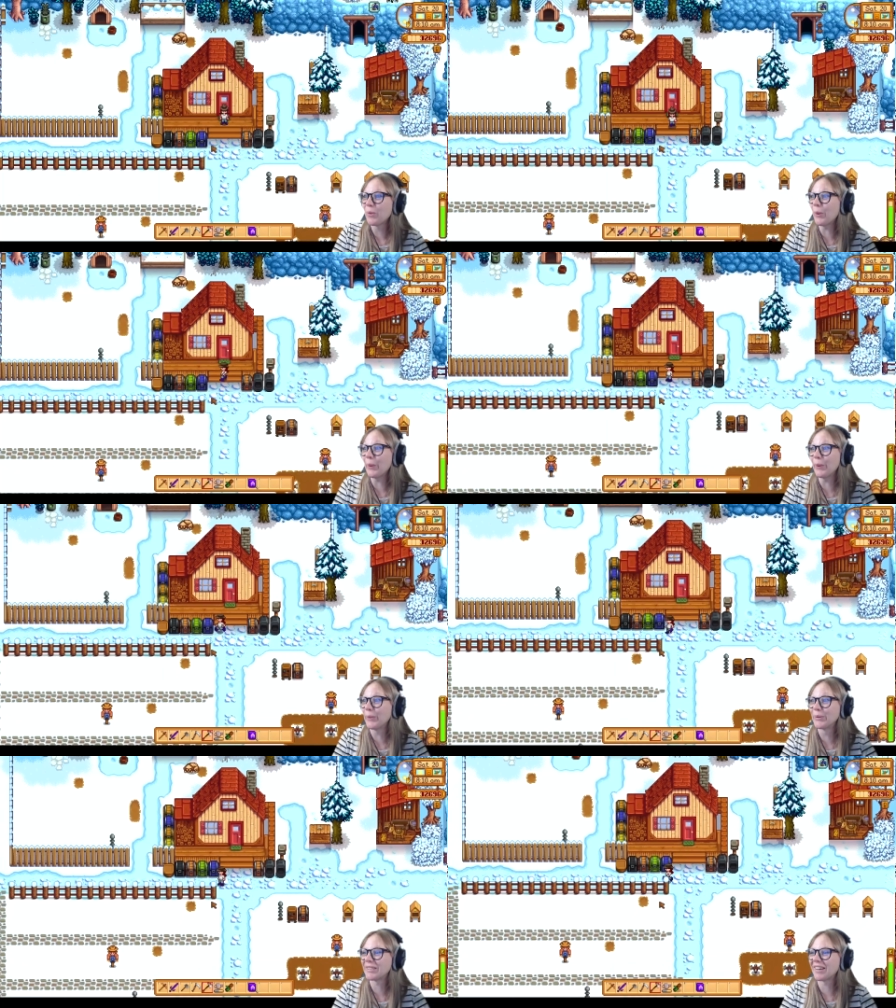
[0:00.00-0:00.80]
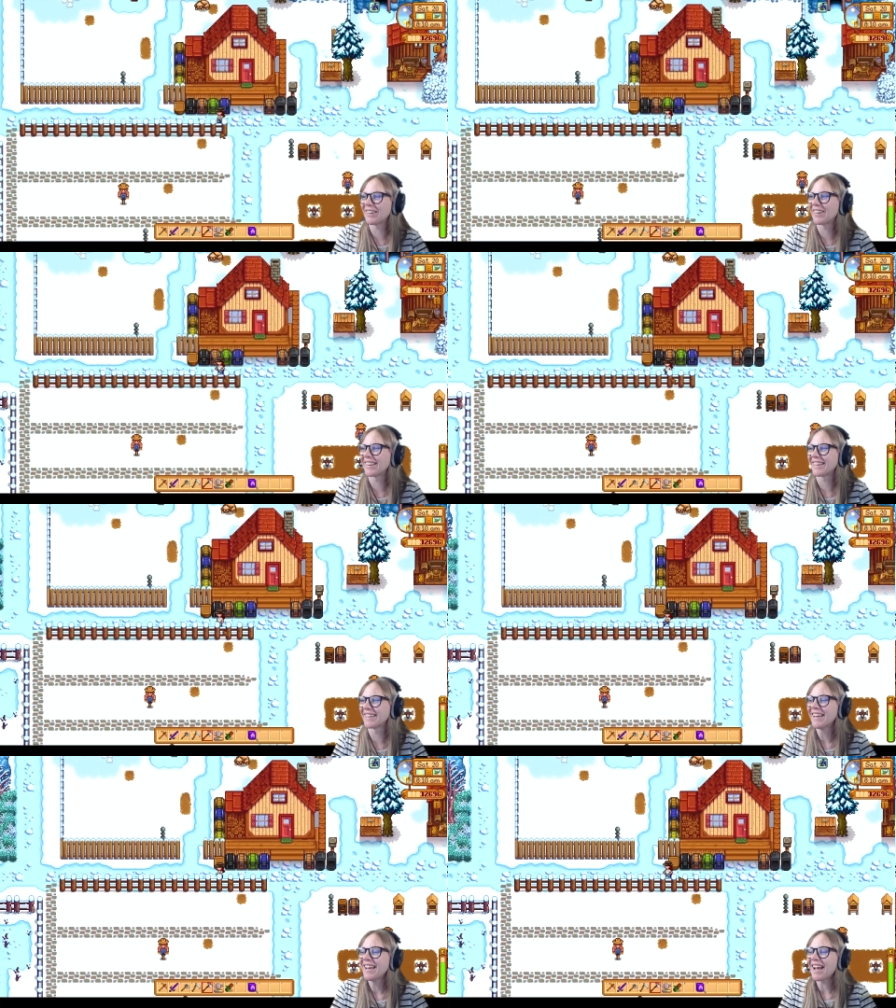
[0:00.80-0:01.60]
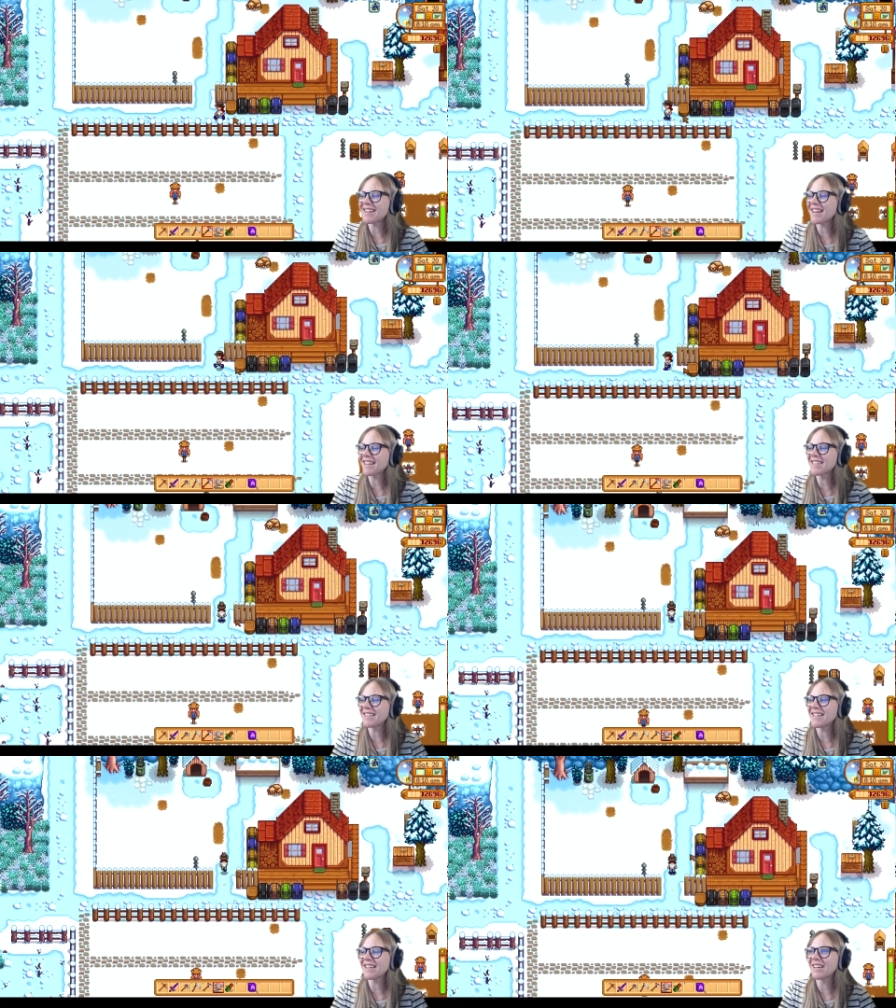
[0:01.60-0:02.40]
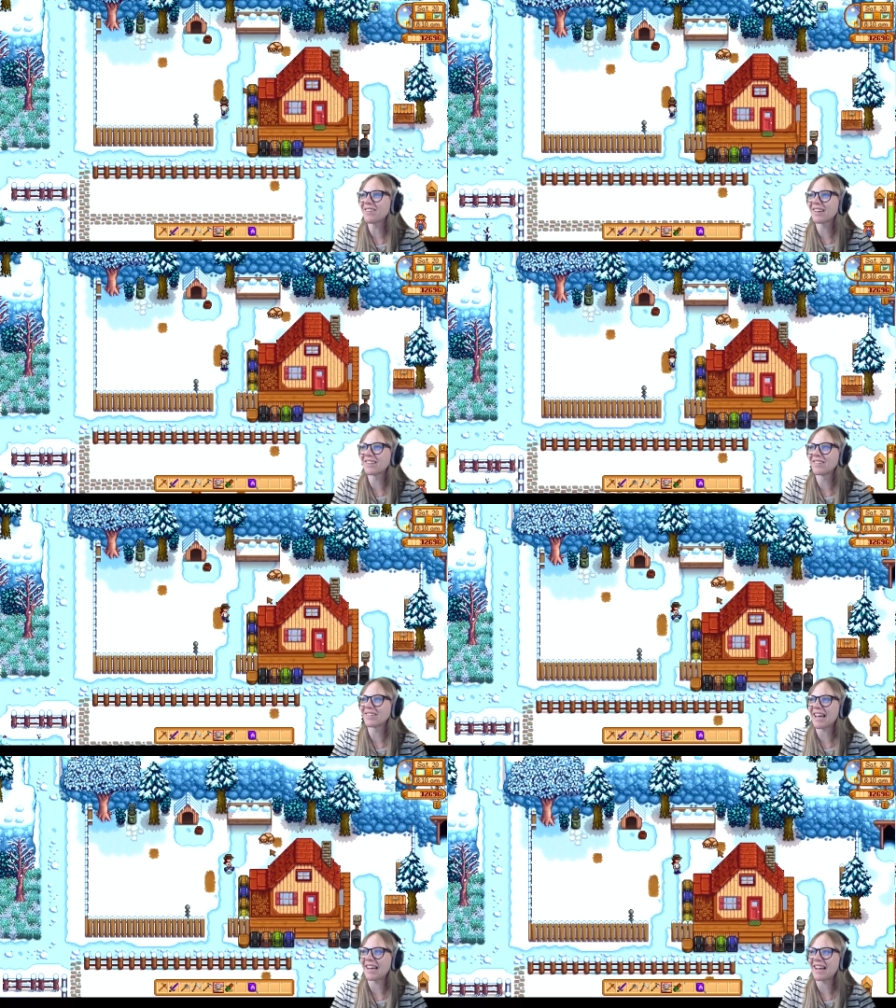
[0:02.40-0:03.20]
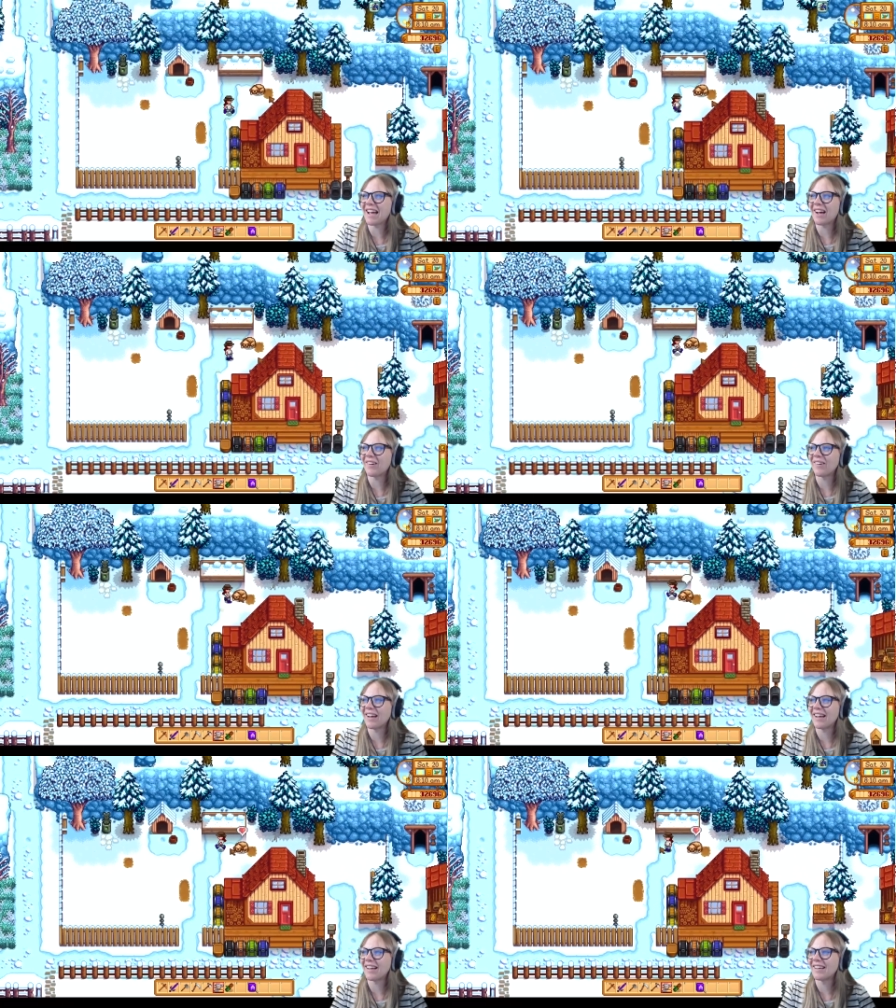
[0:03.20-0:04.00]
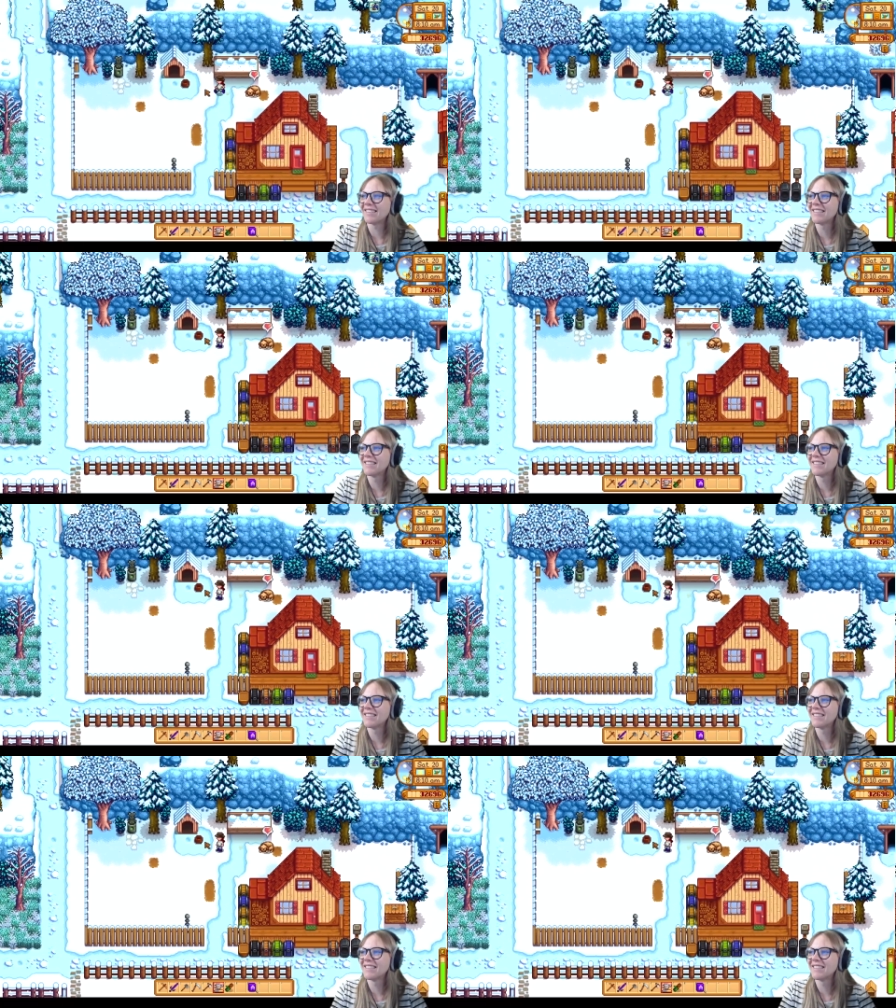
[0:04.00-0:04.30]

Woohoo! Totally worth it. I should actually take a quick look at our uh,